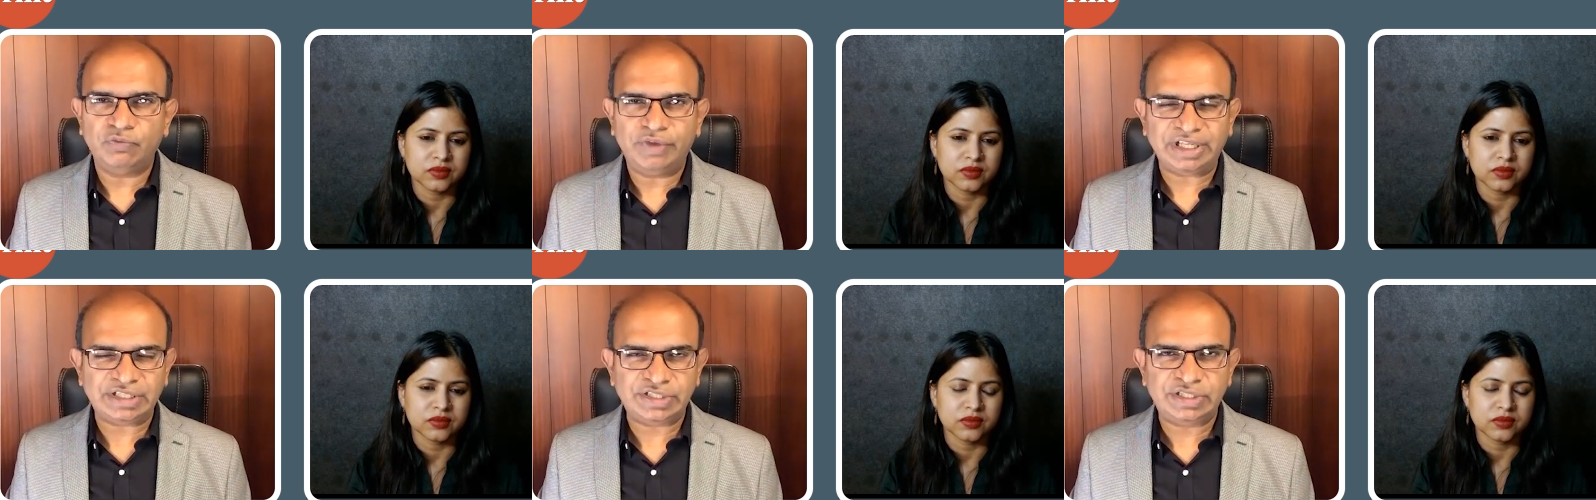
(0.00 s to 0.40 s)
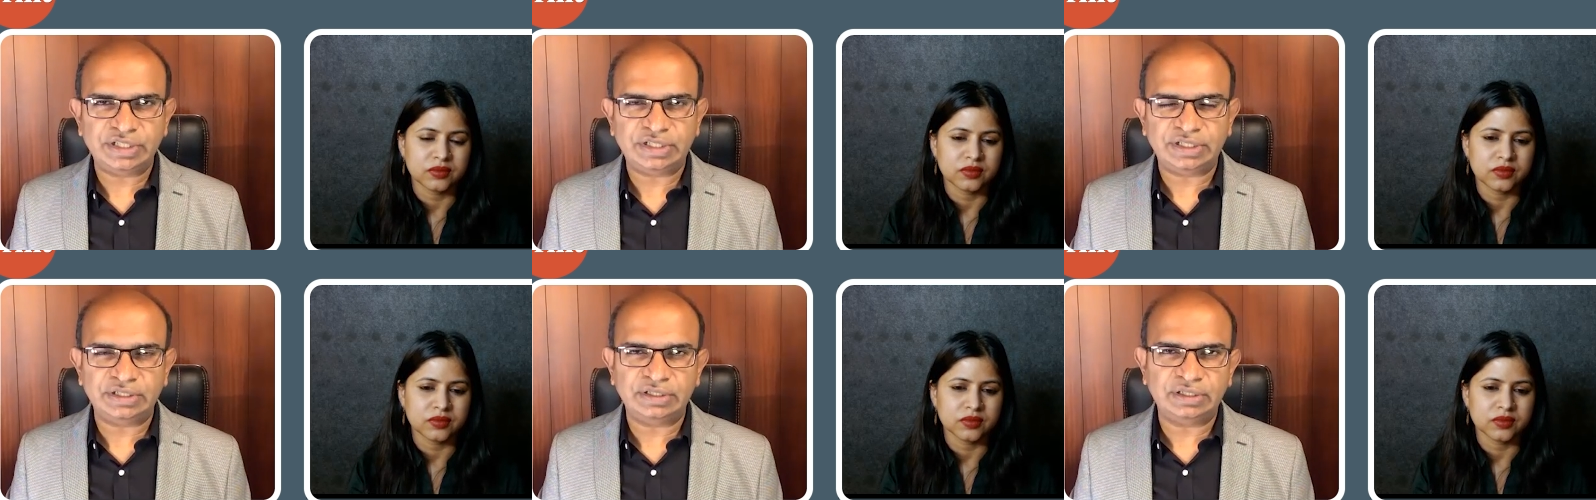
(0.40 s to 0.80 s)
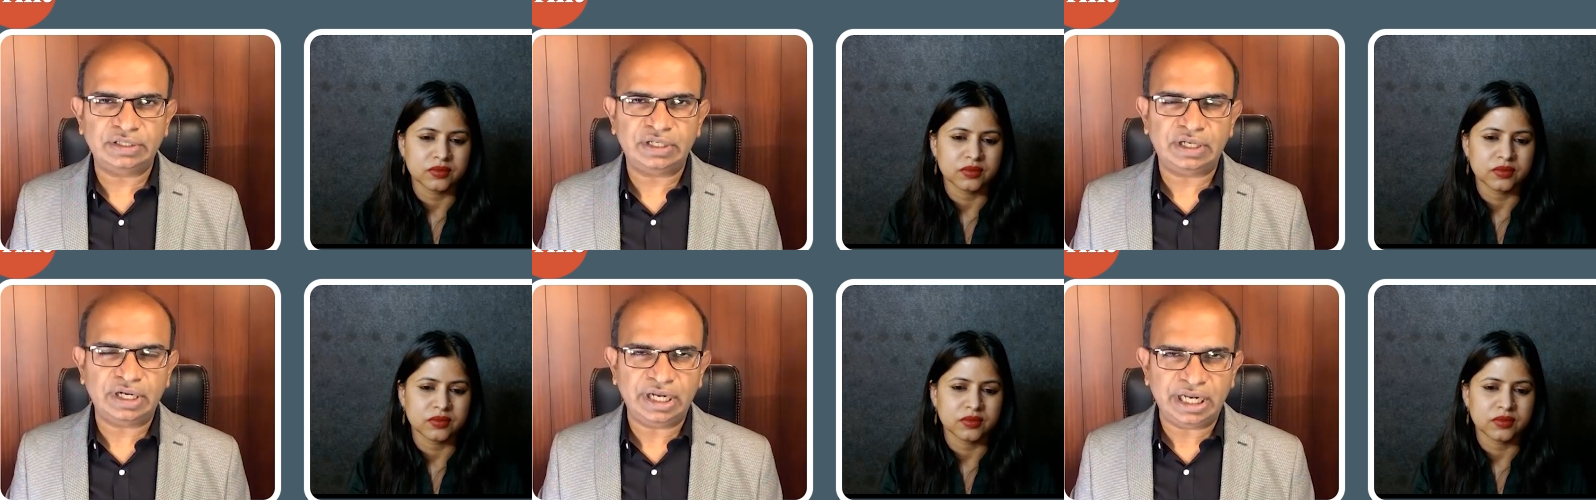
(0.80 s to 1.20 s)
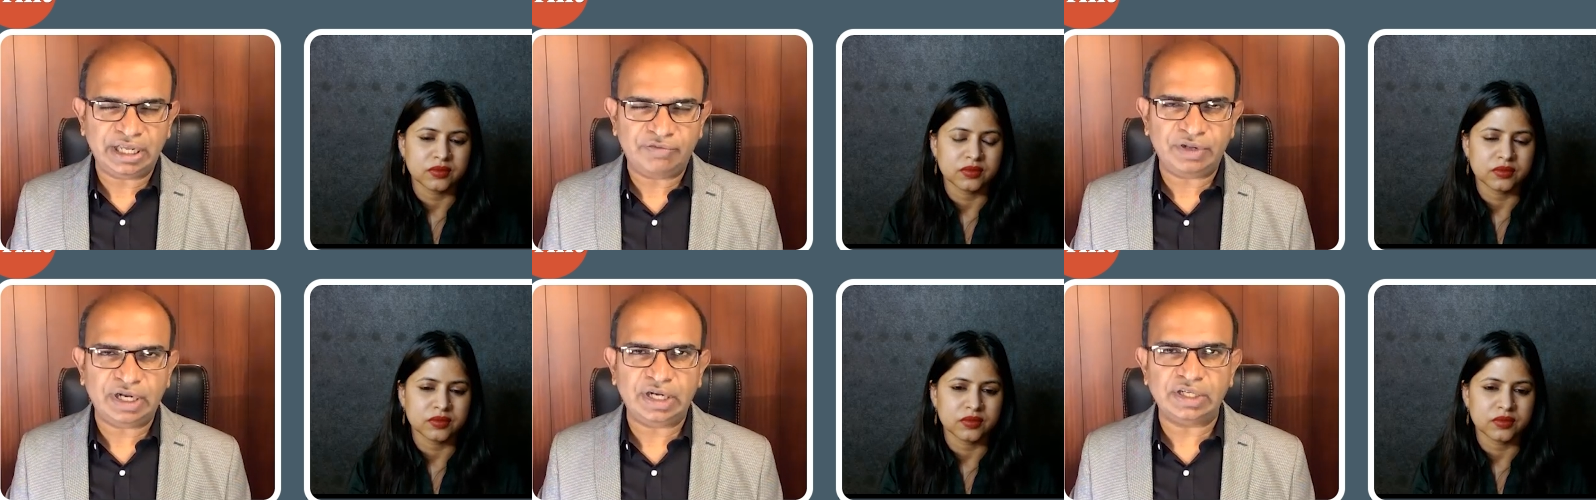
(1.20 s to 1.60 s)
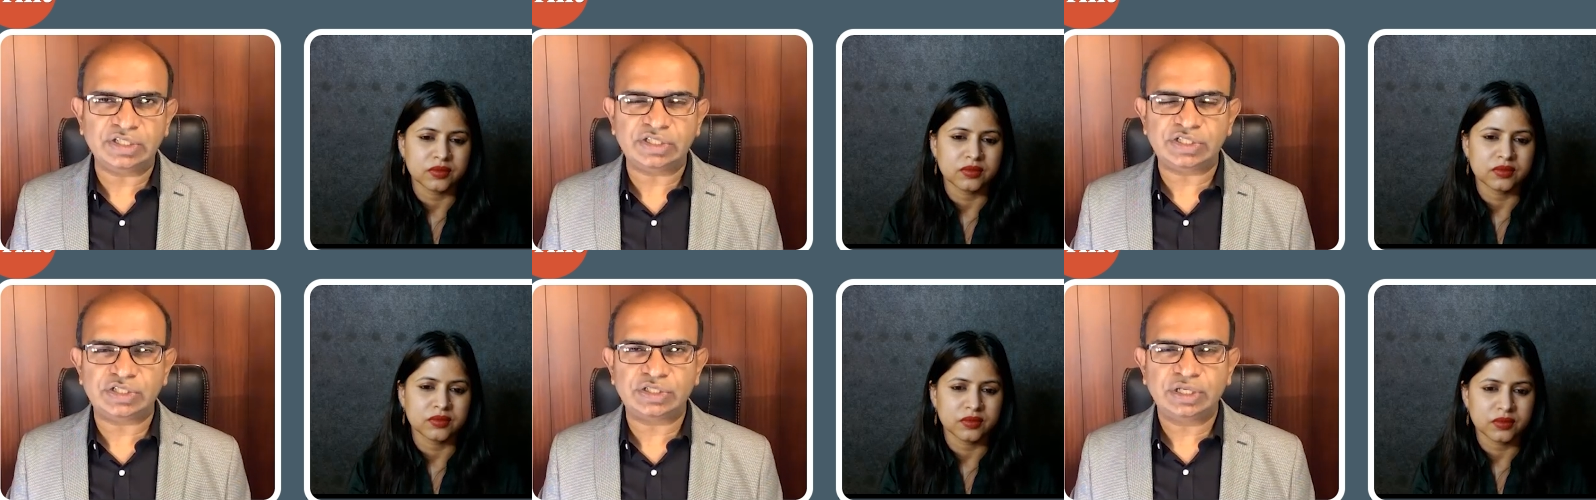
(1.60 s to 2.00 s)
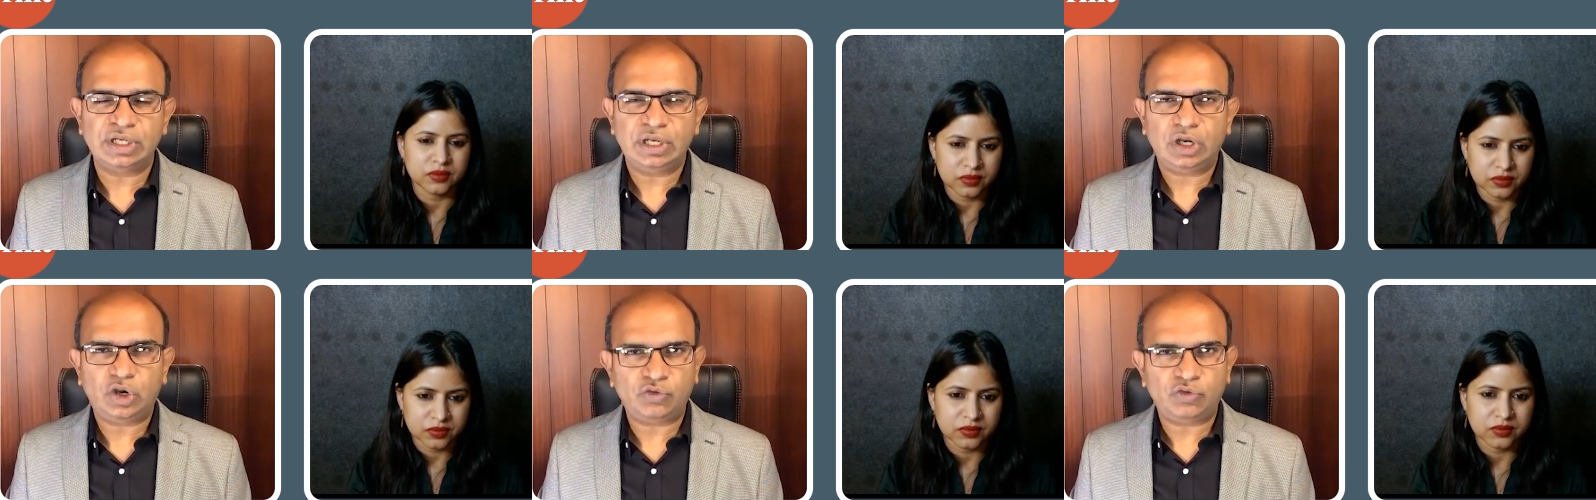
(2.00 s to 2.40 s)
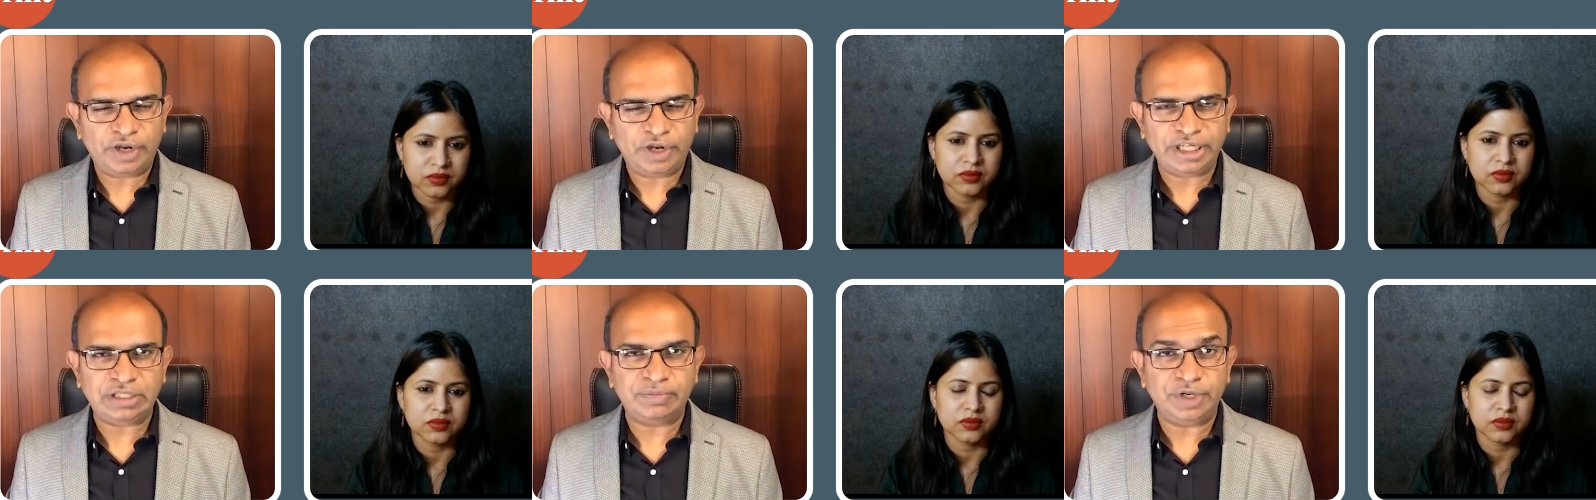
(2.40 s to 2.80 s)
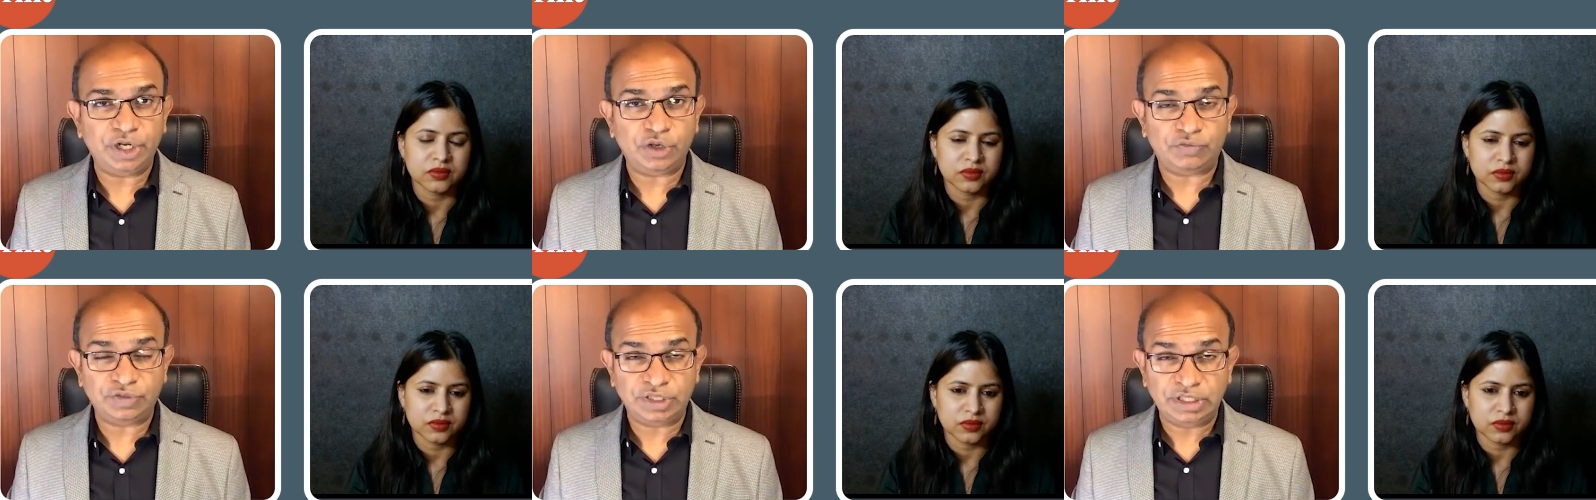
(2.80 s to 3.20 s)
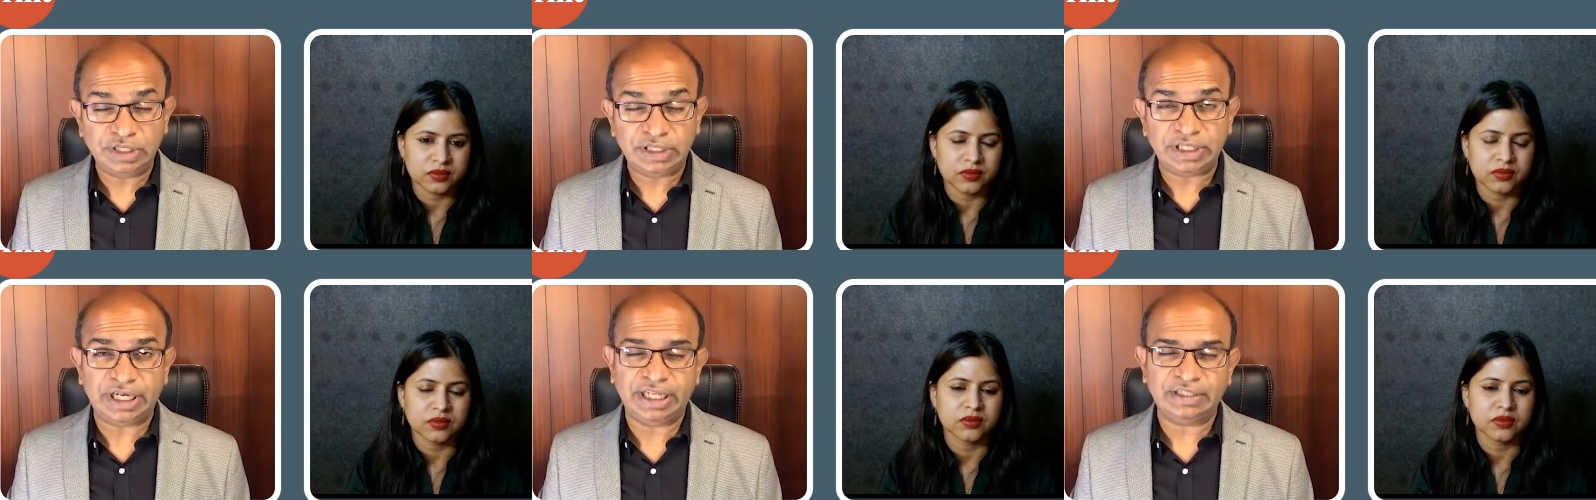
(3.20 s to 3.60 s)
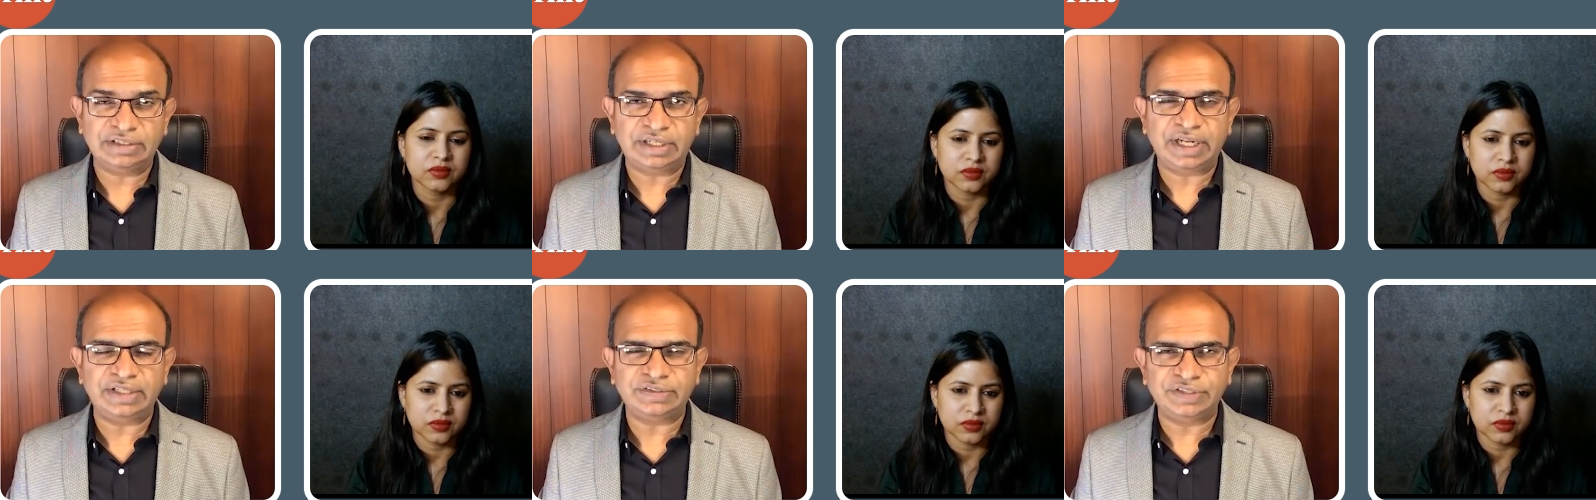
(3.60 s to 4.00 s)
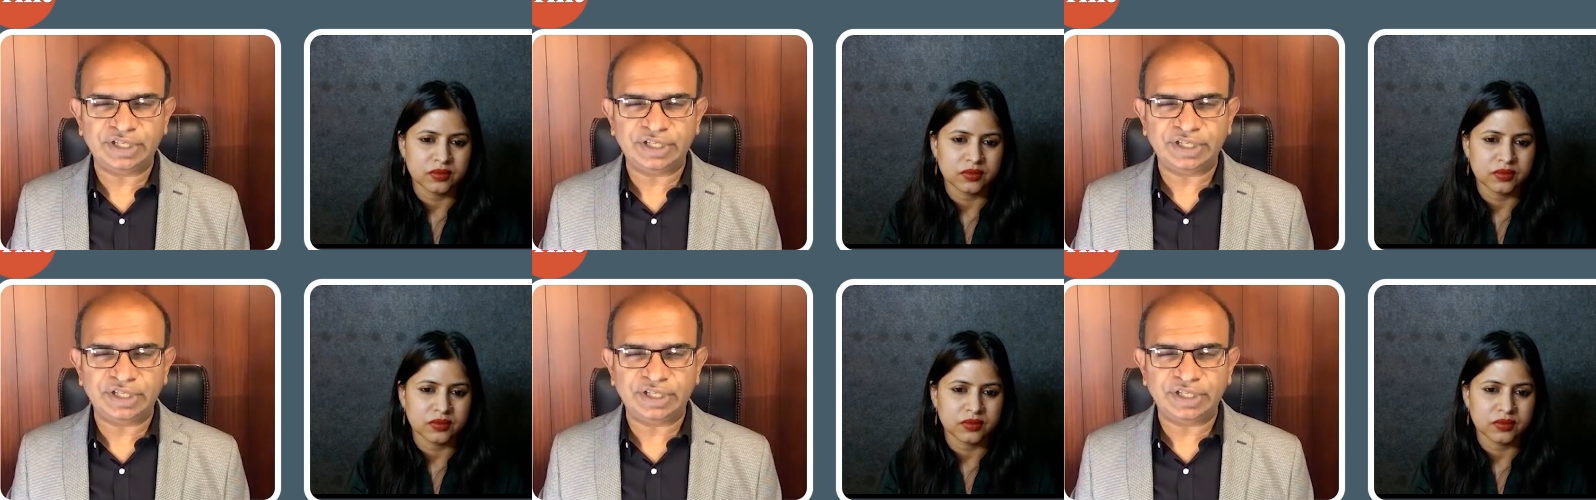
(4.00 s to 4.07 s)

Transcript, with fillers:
Speaker 1: Western levels of vitamin D of 30, 30